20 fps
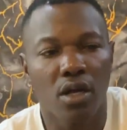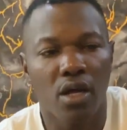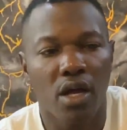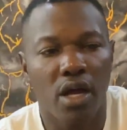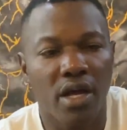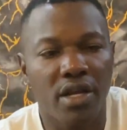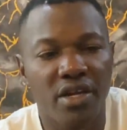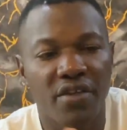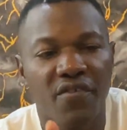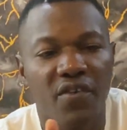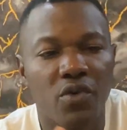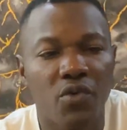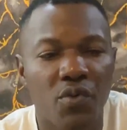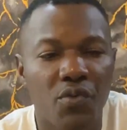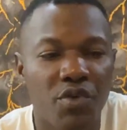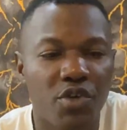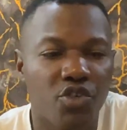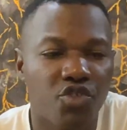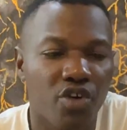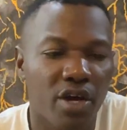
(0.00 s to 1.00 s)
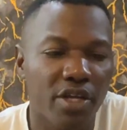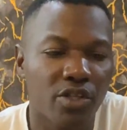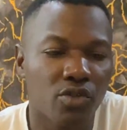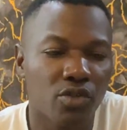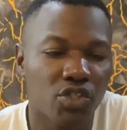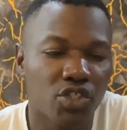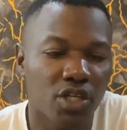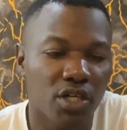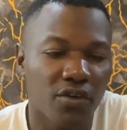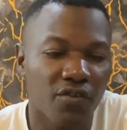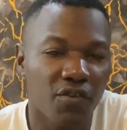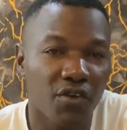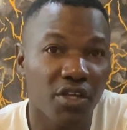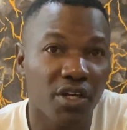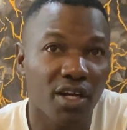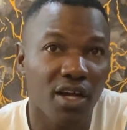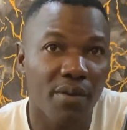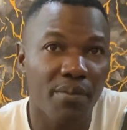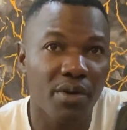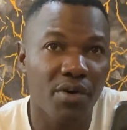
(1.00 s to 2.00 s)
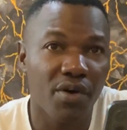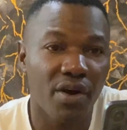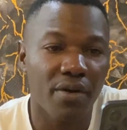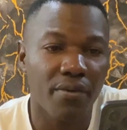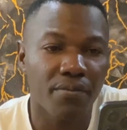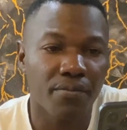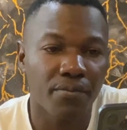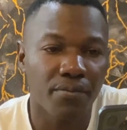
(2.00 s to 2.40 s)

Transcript: And even when we try to check for the camera,